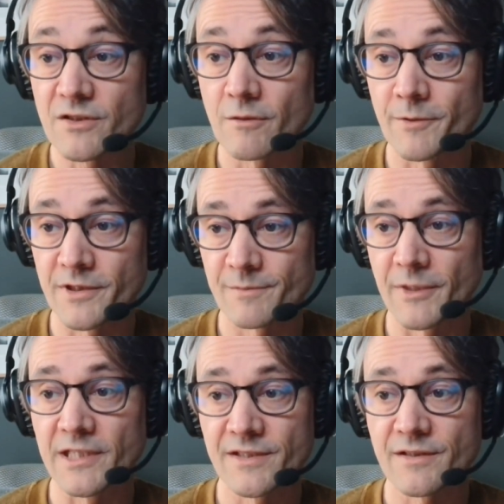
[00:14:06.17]
topic
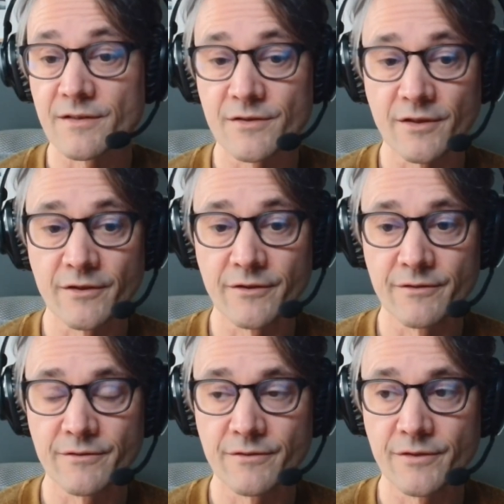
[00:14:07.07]
based.
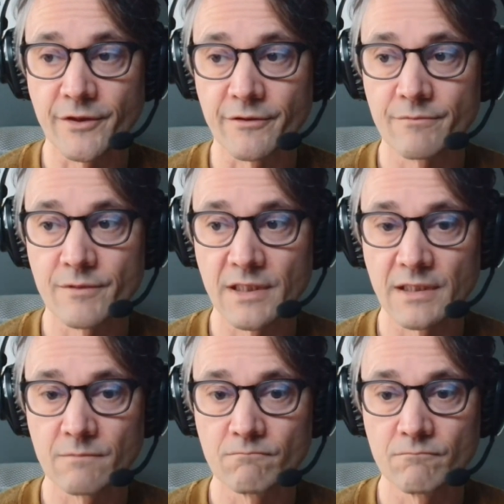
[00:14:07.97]
So,
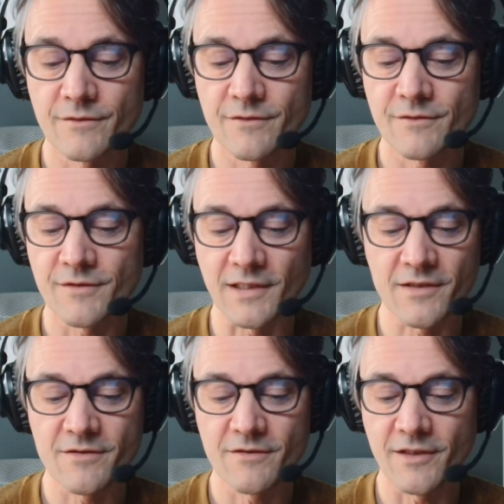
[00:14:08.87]

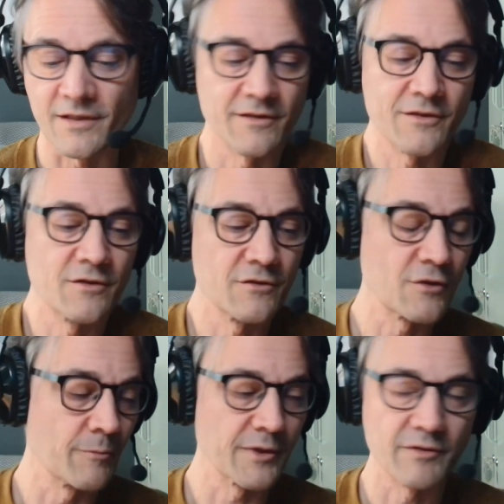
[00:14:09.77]
a
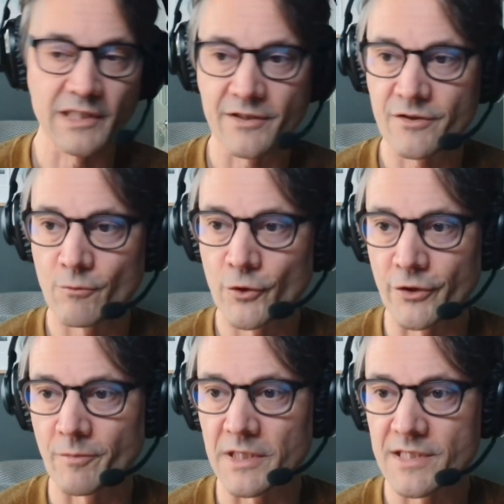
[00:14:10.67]
topic related to
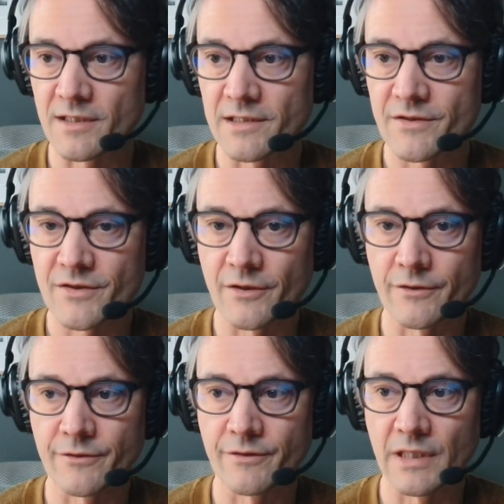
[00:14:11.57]
work, basically.
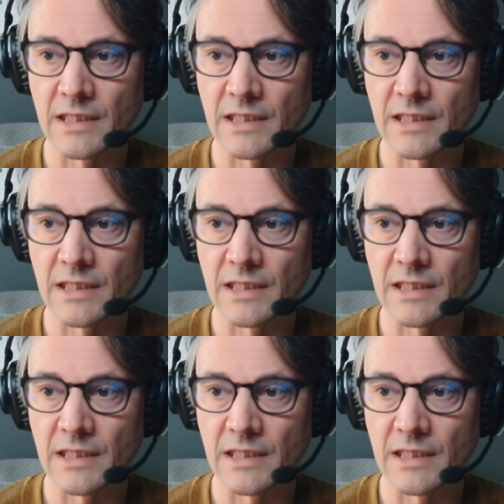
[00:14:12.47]
So,